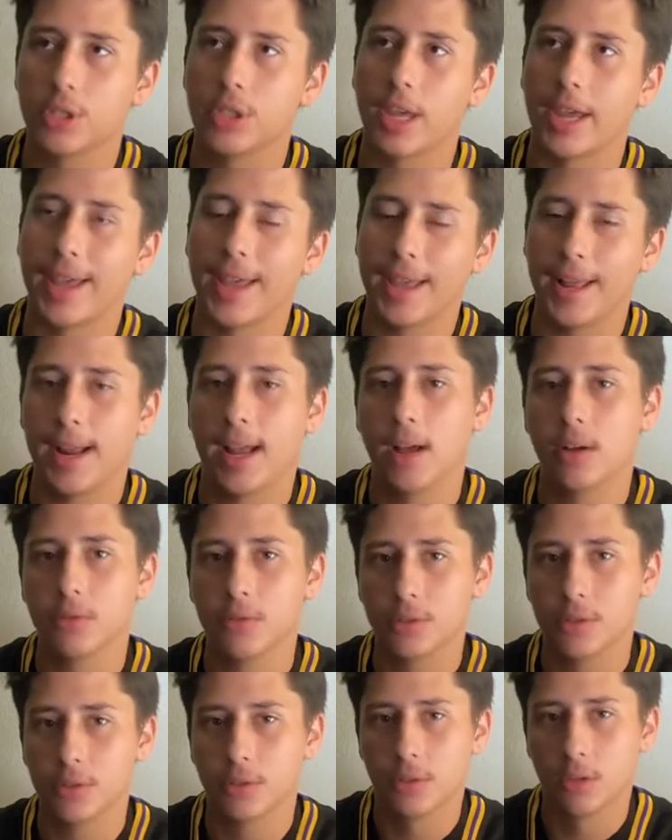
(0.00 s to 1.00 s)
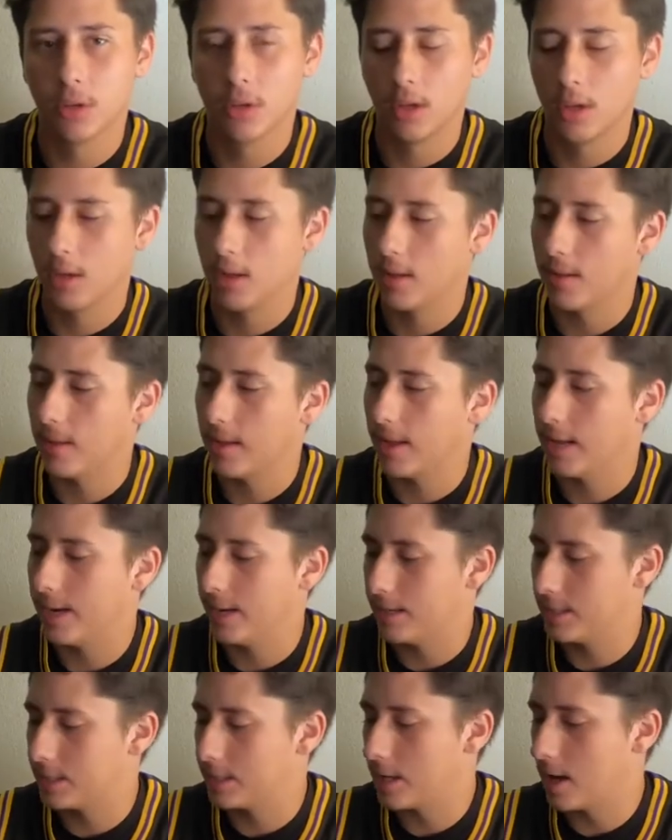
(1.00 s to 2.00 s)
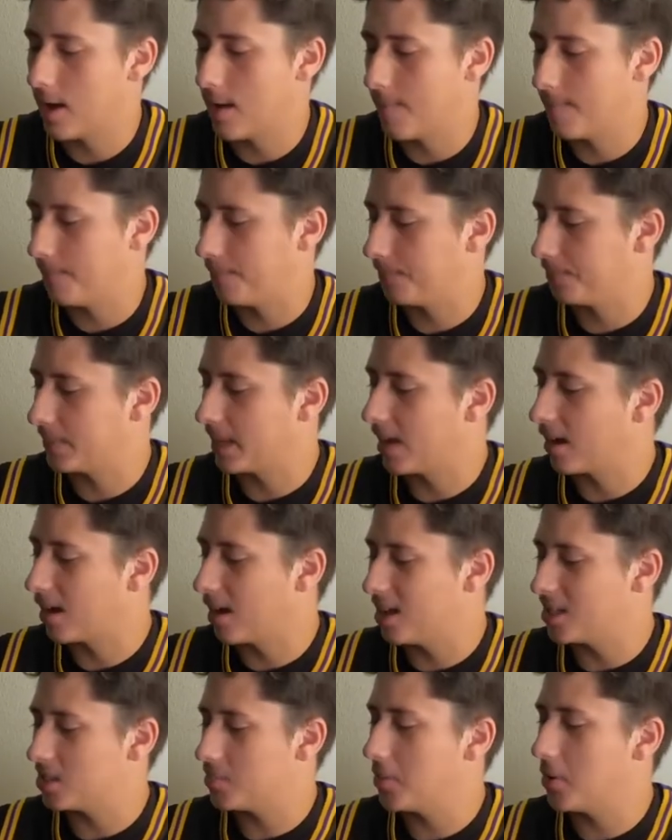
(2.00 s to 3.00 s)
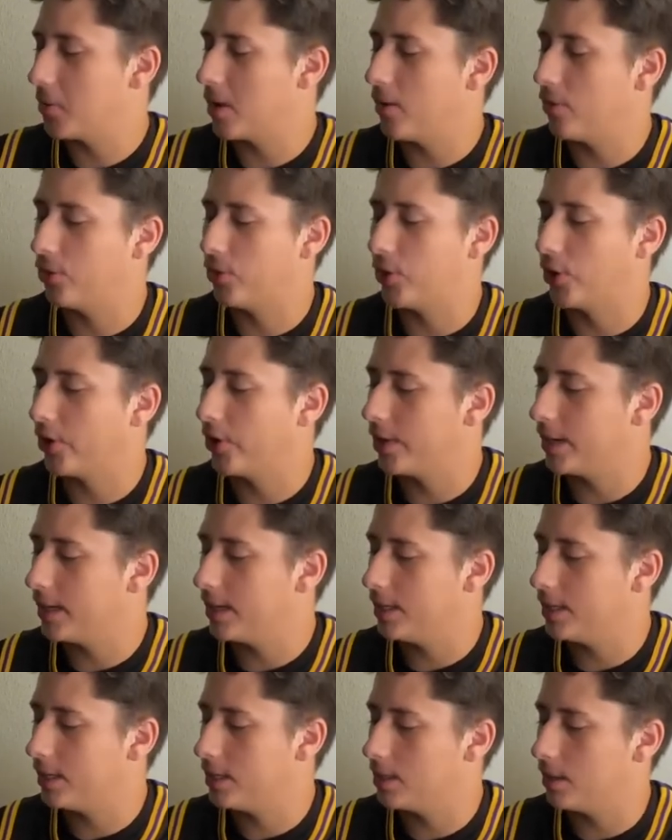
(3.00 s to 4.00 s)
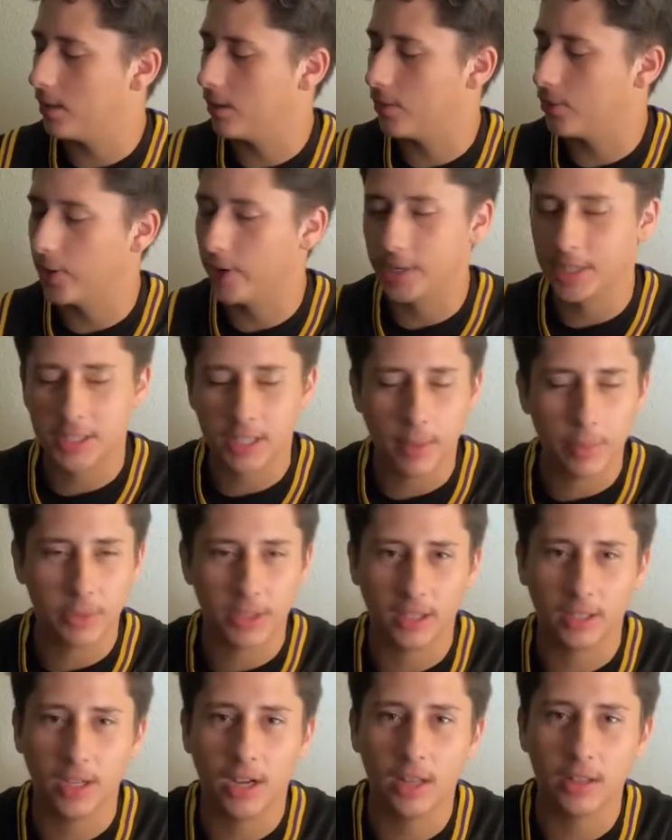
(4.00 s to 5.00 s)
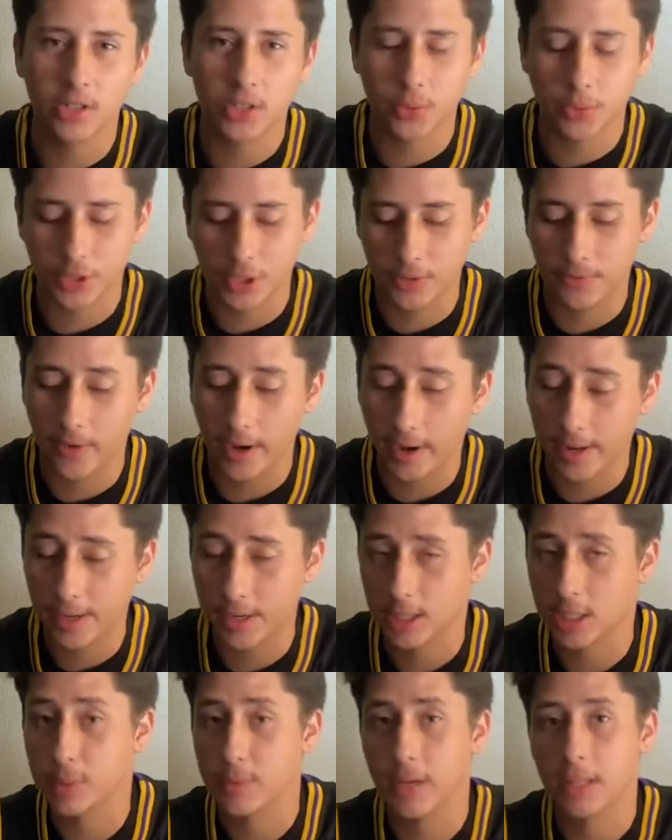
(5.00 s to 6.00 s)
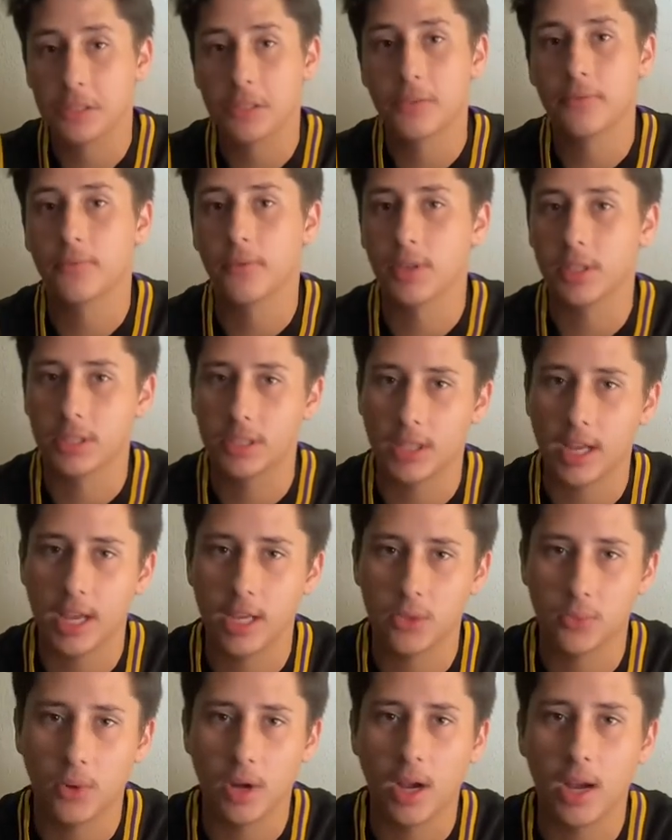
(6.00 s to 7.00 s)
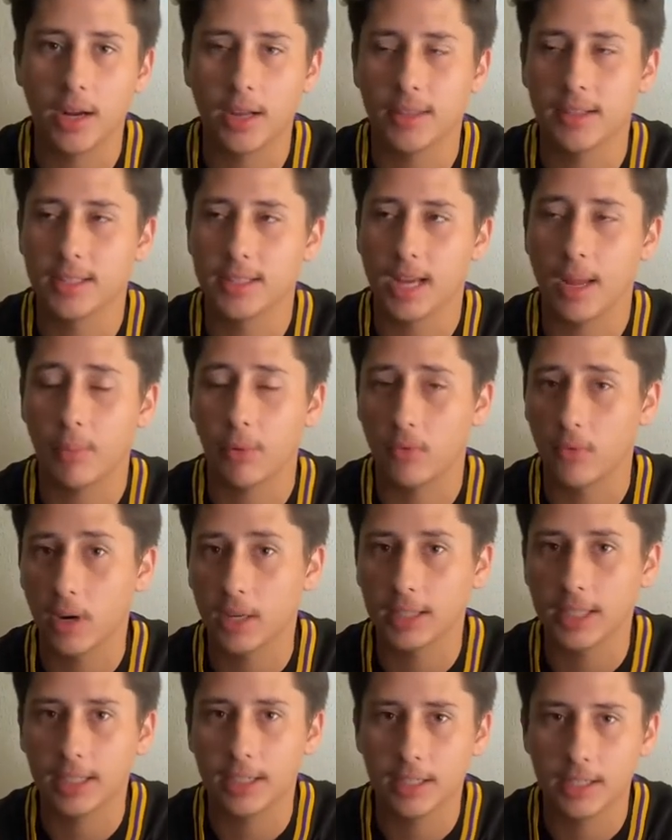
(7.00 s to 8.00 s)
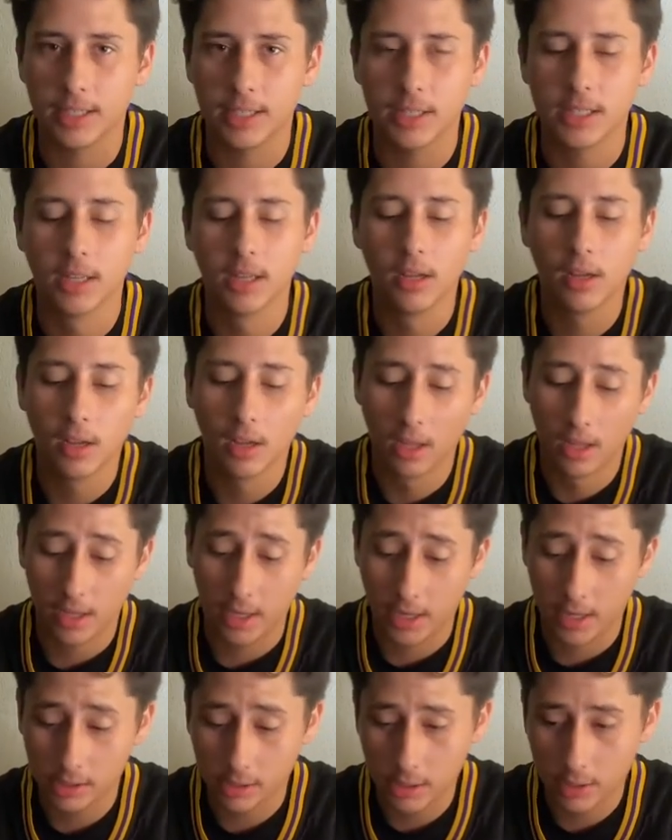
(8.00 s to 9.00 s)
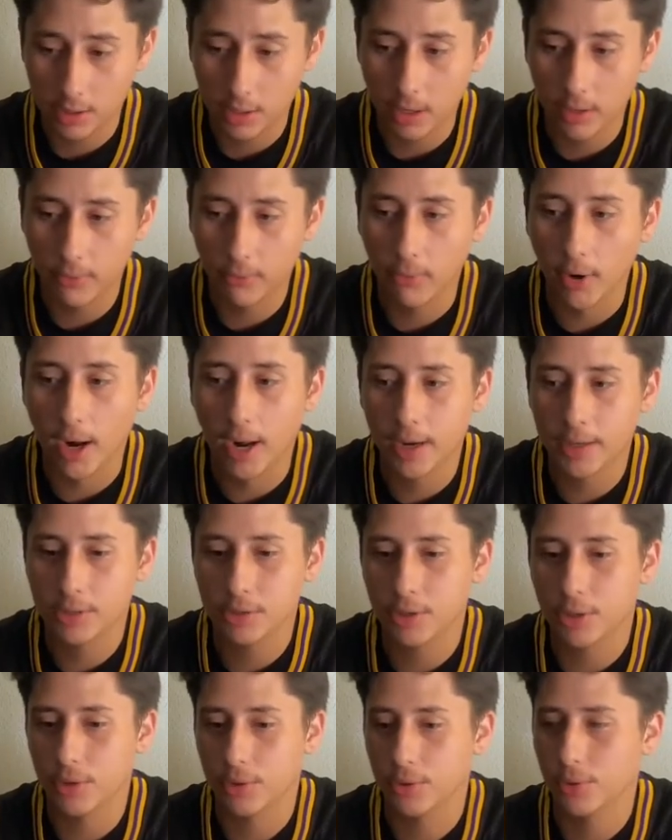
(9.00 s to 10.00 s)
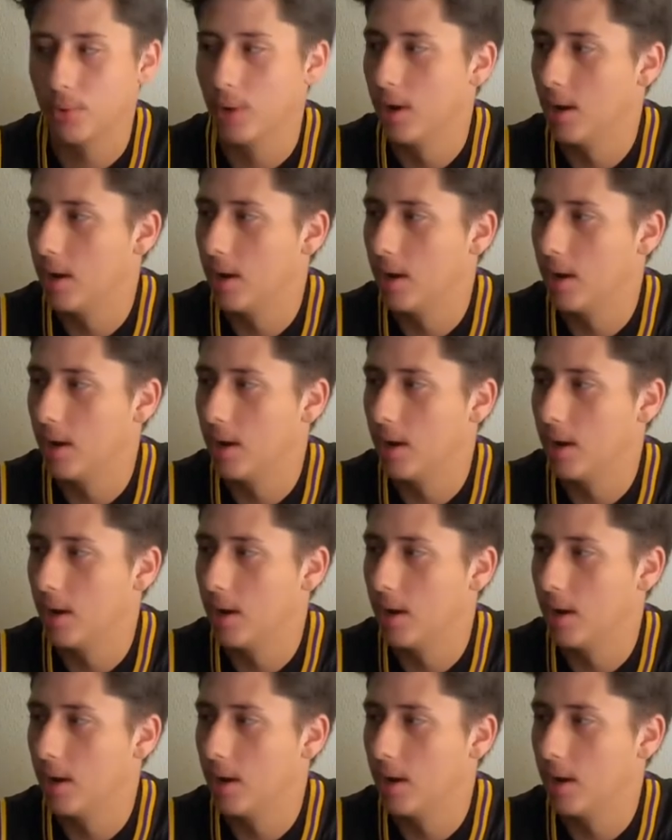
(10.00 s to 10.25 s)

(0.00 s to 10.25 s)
to 8 ounce. And it cost me around $30 something, which is very inexpensive for the size rod and the type of rod that it is. It is a surf rod, so